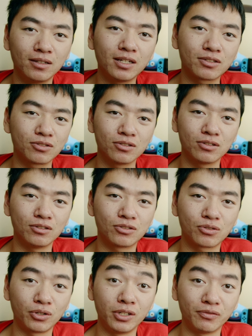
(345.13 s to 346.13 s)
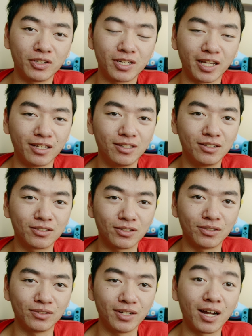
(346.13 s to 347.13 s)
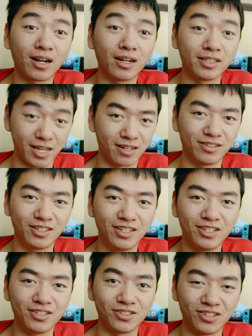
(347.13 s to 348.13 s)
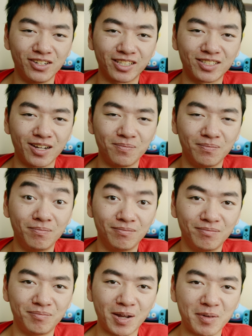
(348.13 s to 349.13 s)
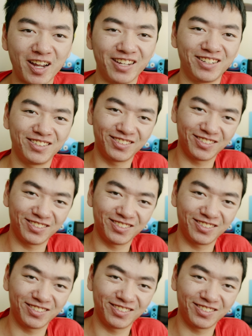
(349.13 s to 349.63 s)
That's the story of the day. So, uh, yeah, see you next time. Bye bye.